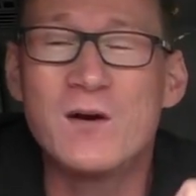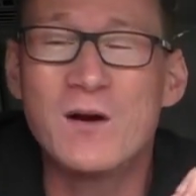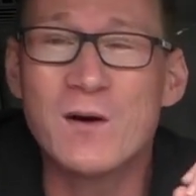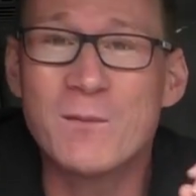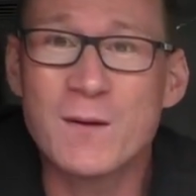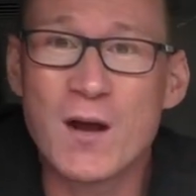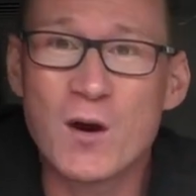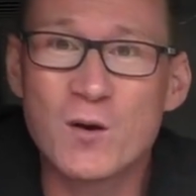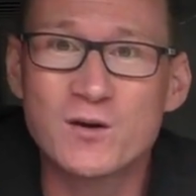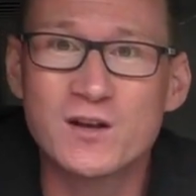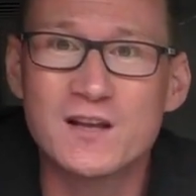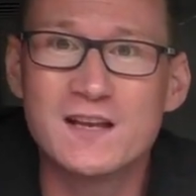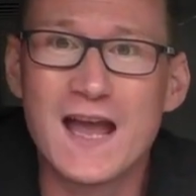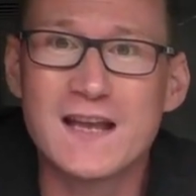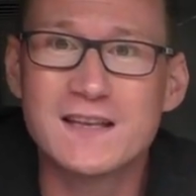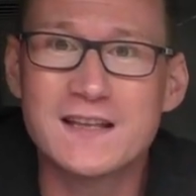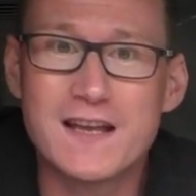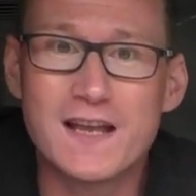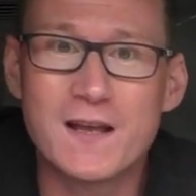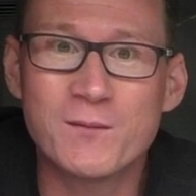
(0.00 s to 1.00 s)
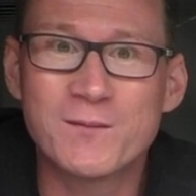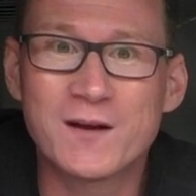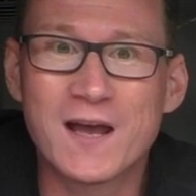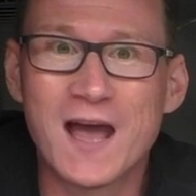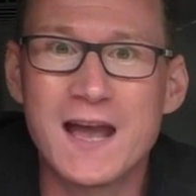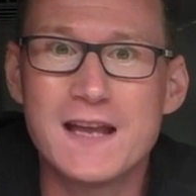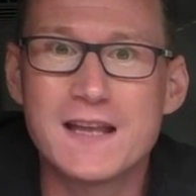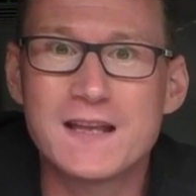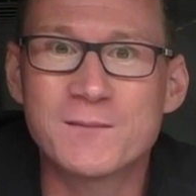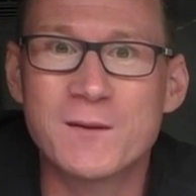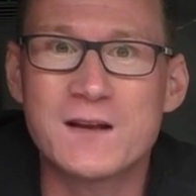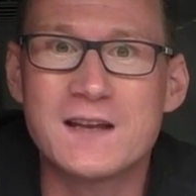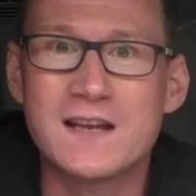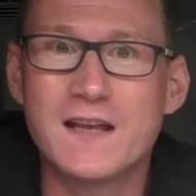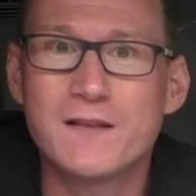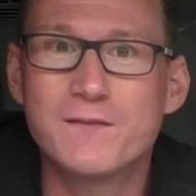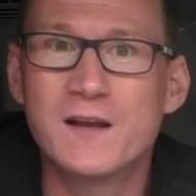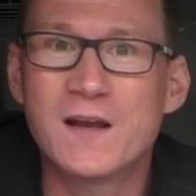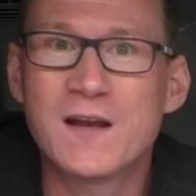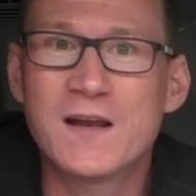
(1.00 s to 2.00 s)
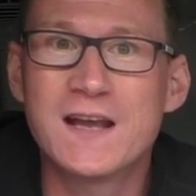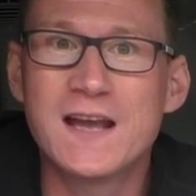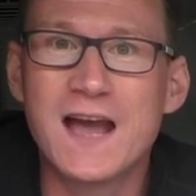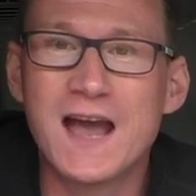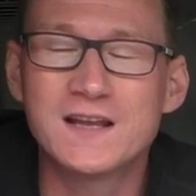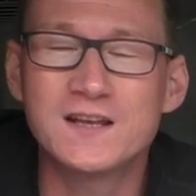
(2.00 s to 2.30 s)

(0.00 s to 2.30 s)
the mode setting applies specifically